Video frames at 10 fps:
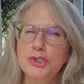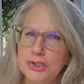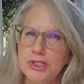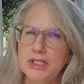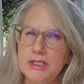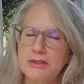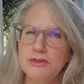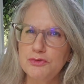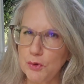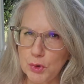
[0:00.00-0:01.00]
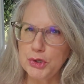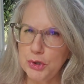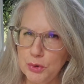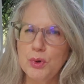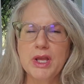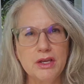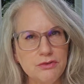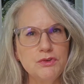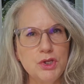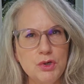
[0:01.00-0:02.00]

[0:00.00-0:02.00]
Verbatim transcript: good for you if